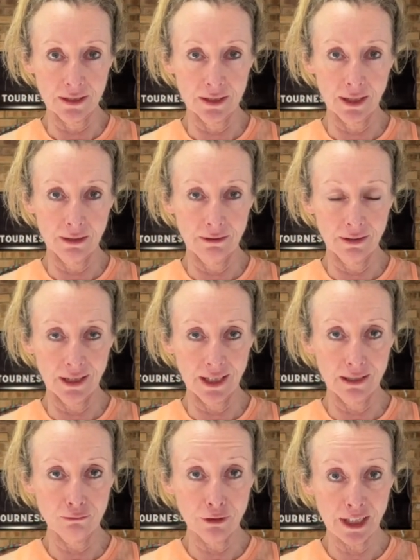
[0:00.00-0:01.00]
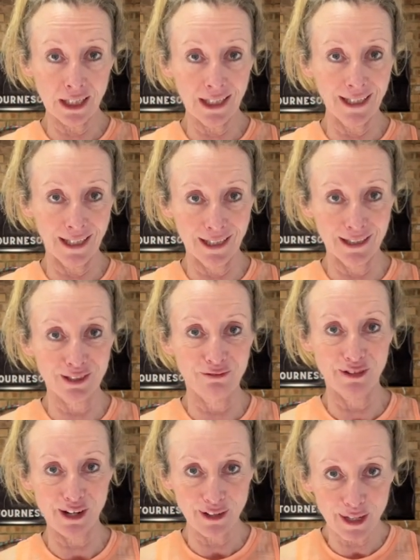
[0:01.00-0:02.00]
So it really is
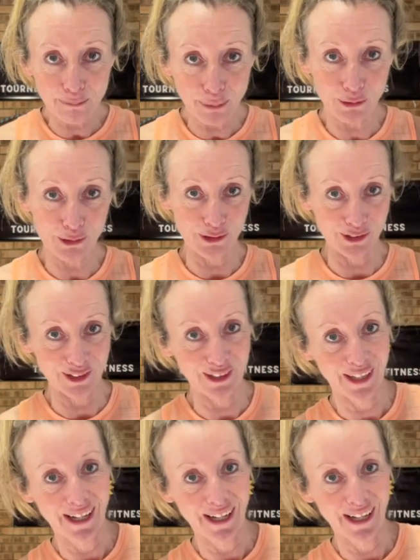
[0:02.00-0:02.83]
very important